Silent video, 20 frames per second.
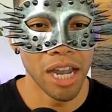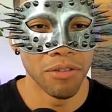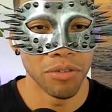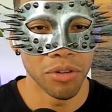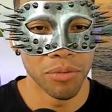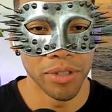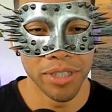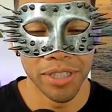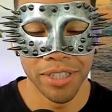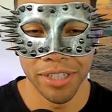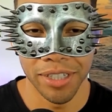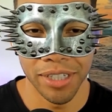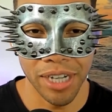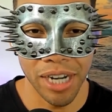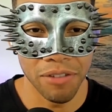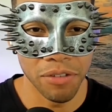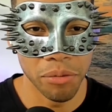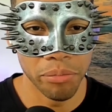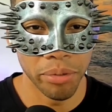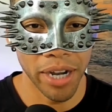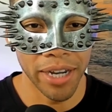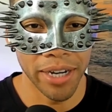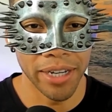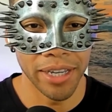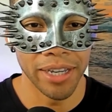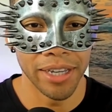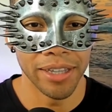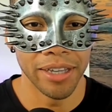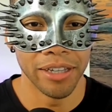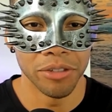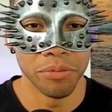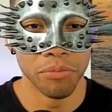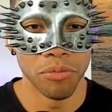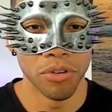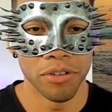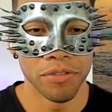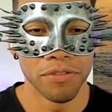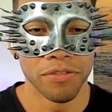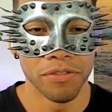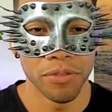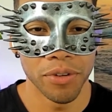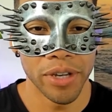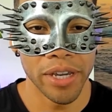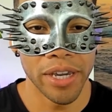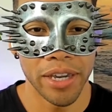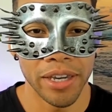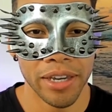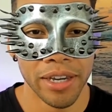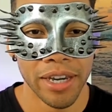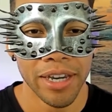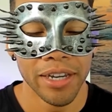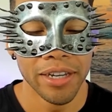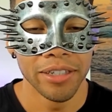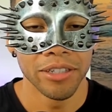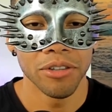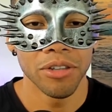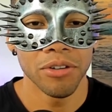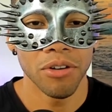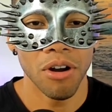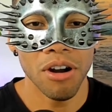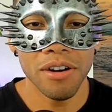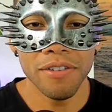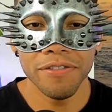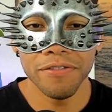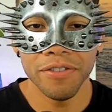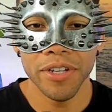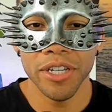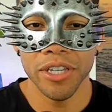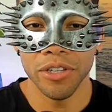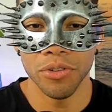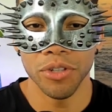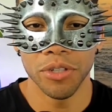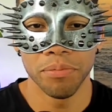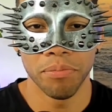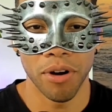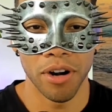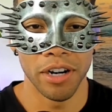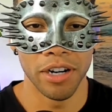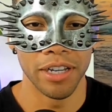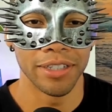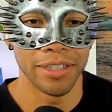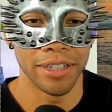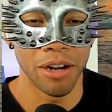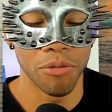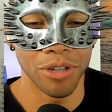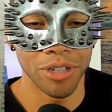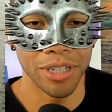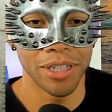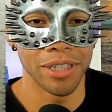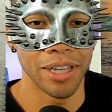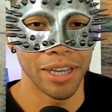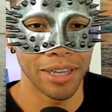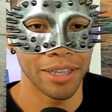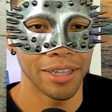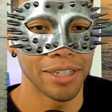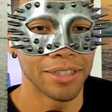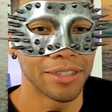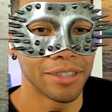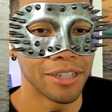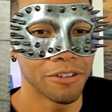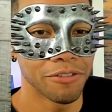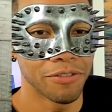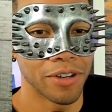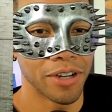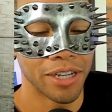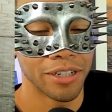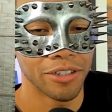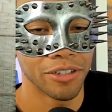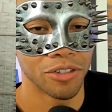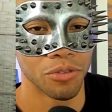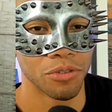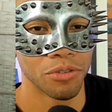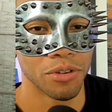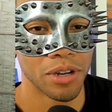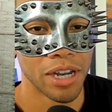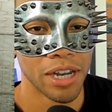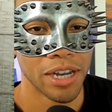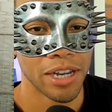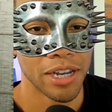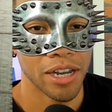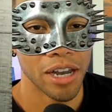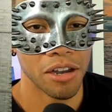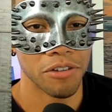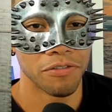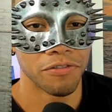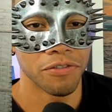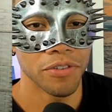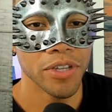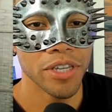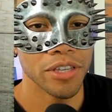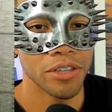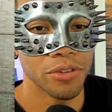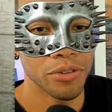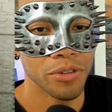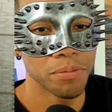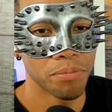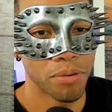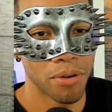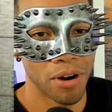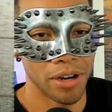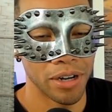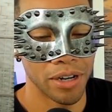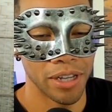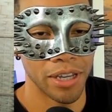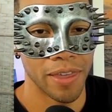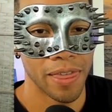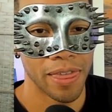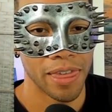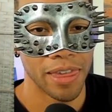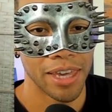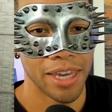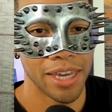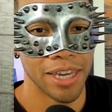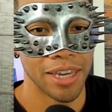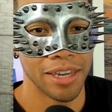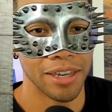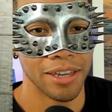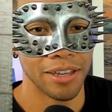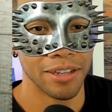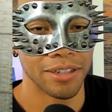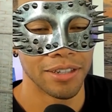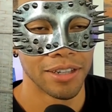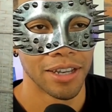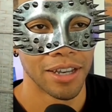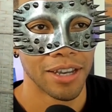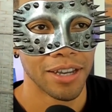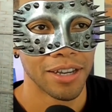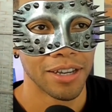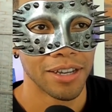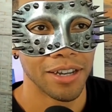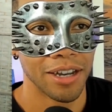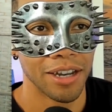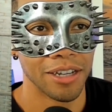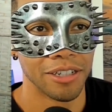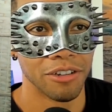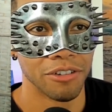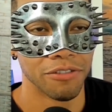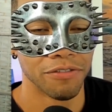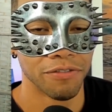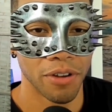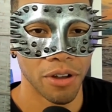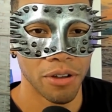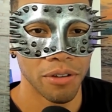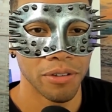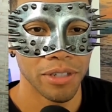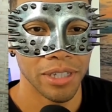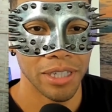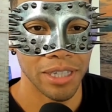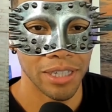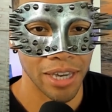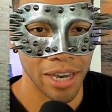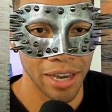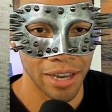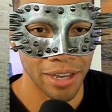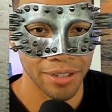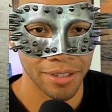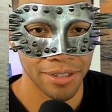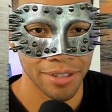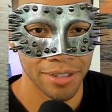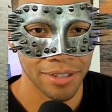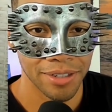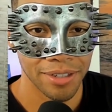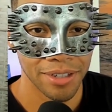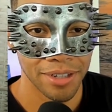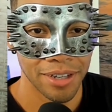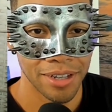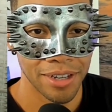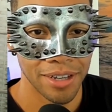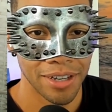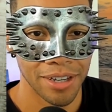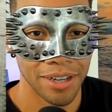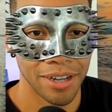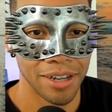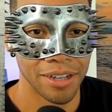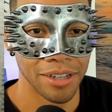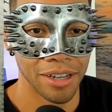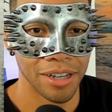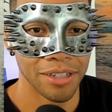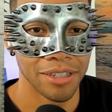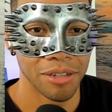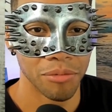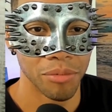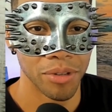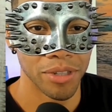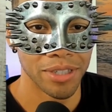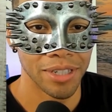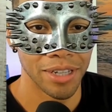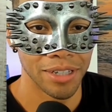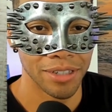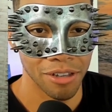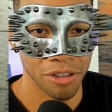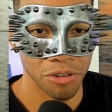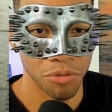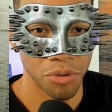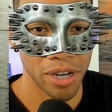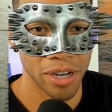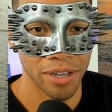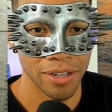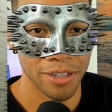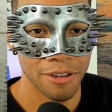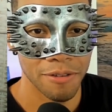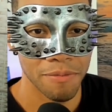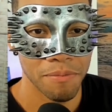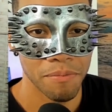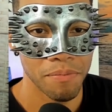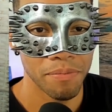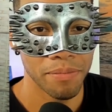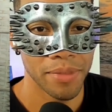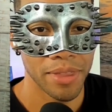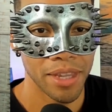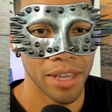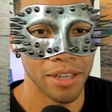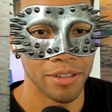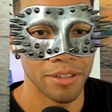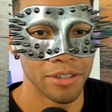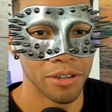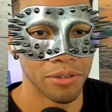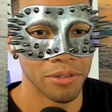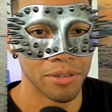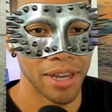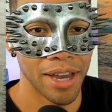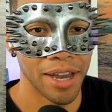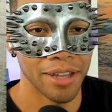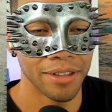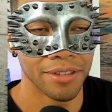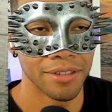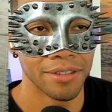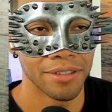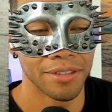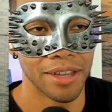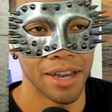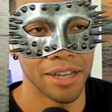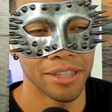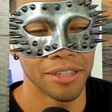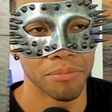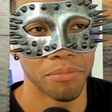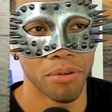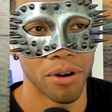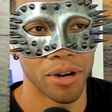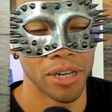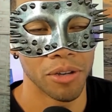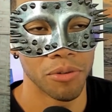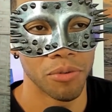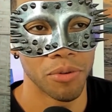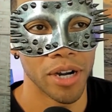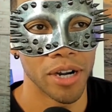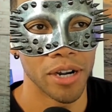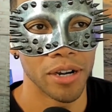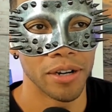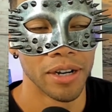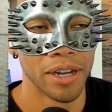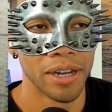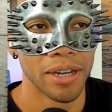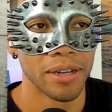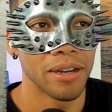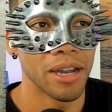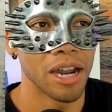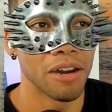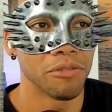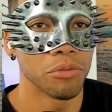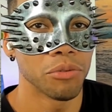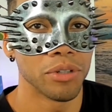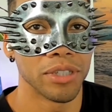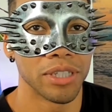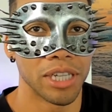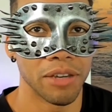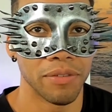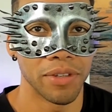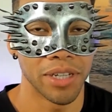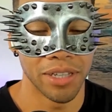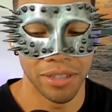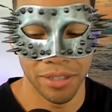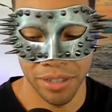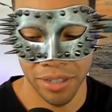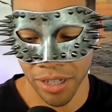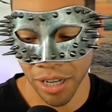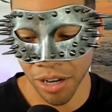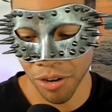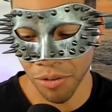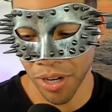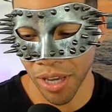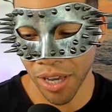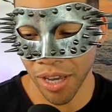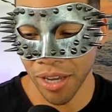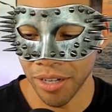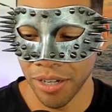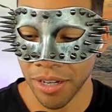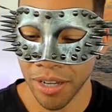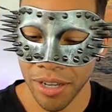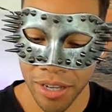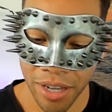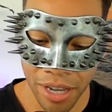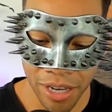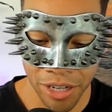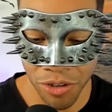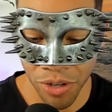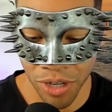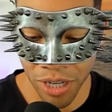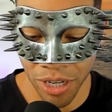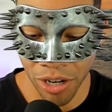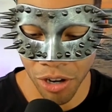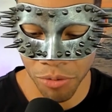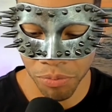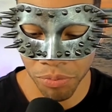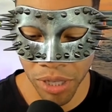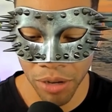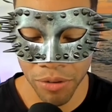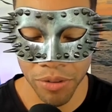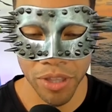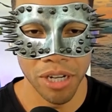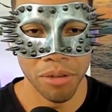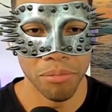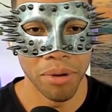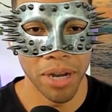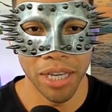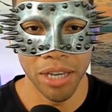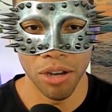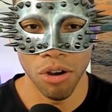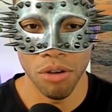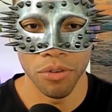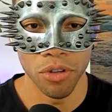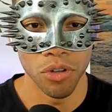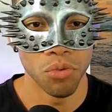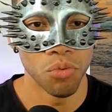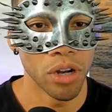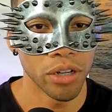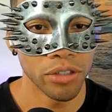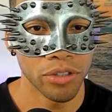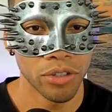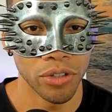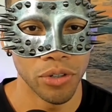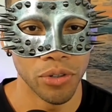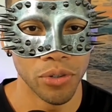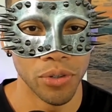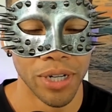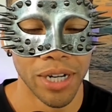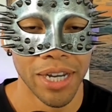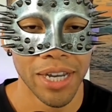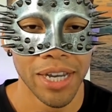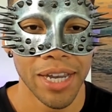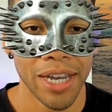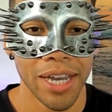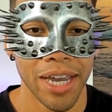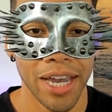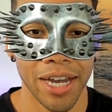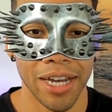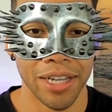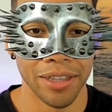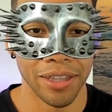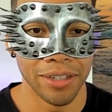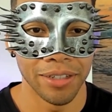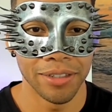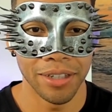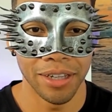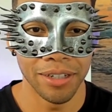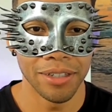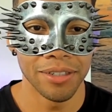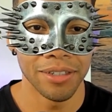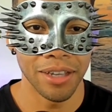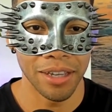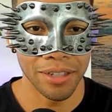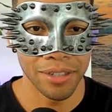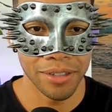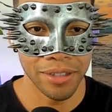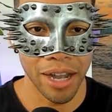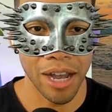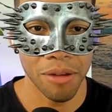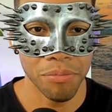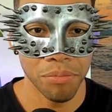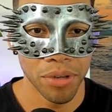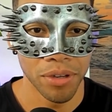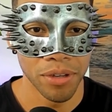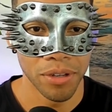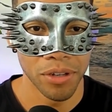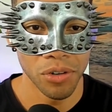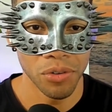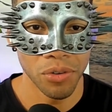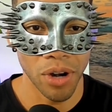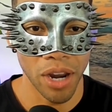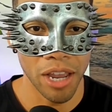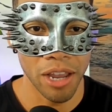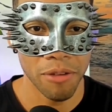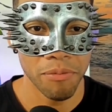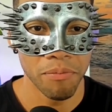Everyone's touching everybody. It's more free. So there are free use parties, and I want like it's different. So a free use party is a default yes, unless someone says otherwise. And so that's a party where everyone's given consent going in, and you can go play with anybody however you want to, unless they say stop. Right?